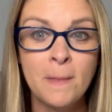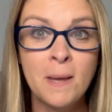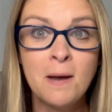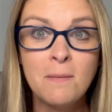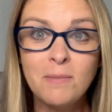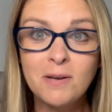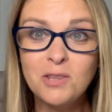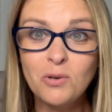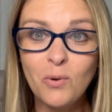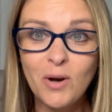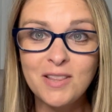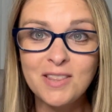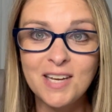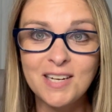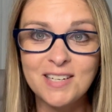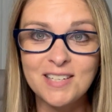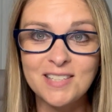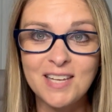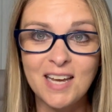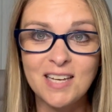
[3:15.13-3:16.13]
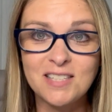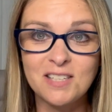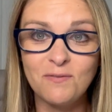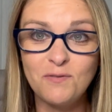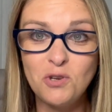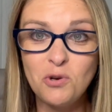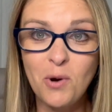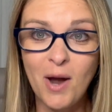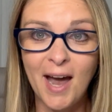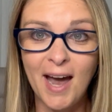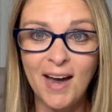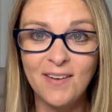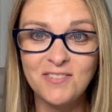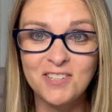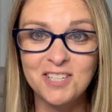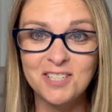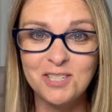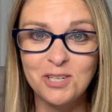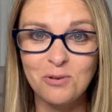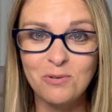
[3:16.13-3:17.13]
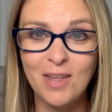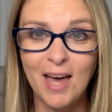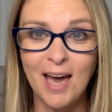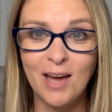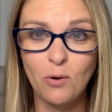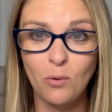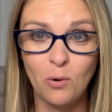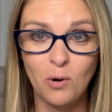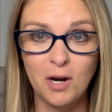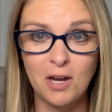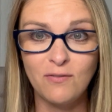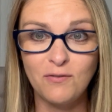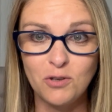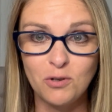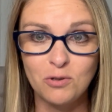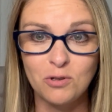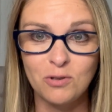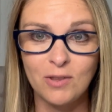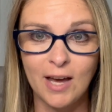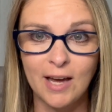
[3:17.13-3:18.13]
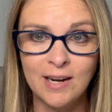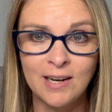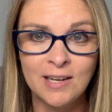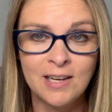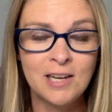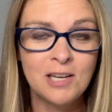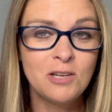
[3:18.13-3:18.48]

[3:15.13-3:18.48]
But the one thing to say is if you have to do that, or if you do that,